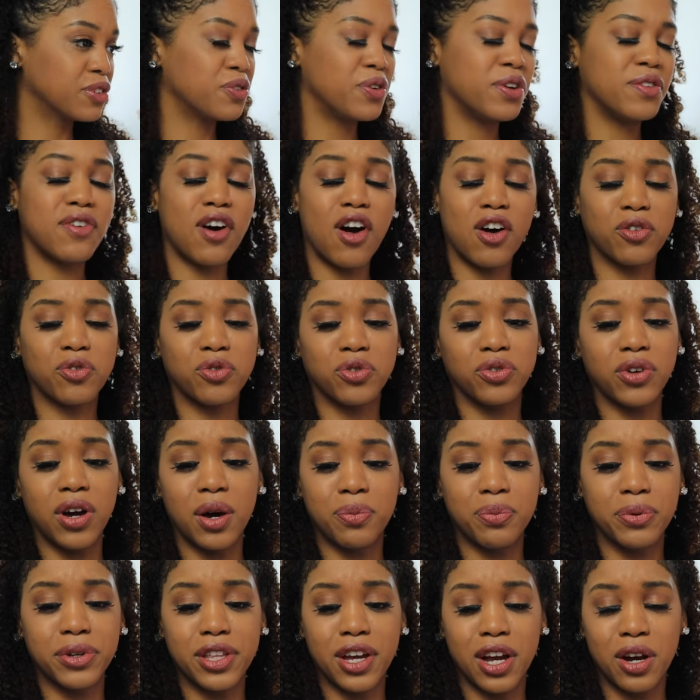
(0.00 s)
We've all grew
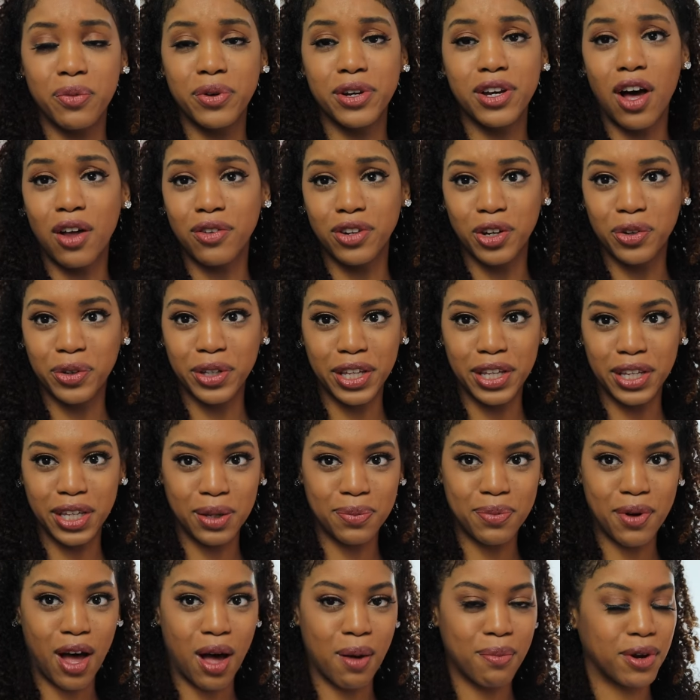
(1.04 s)
up with her. We all know
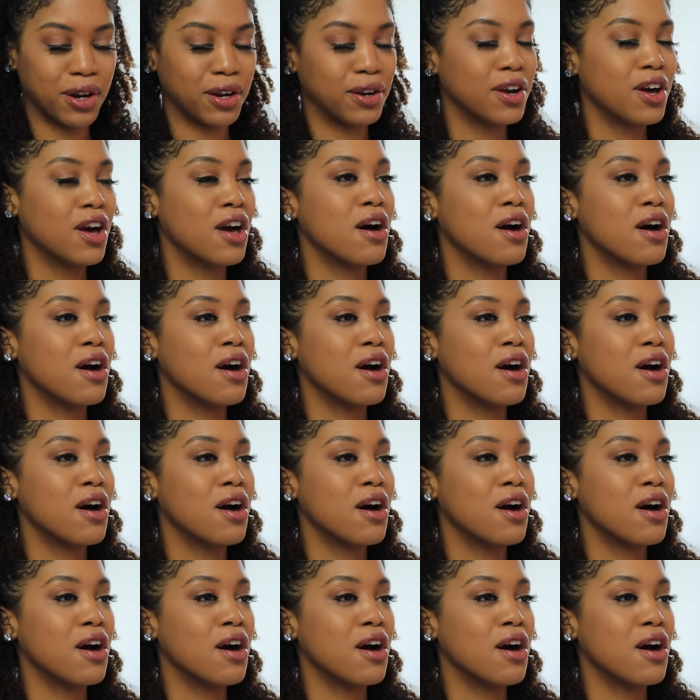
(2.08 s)
Keke Palmer.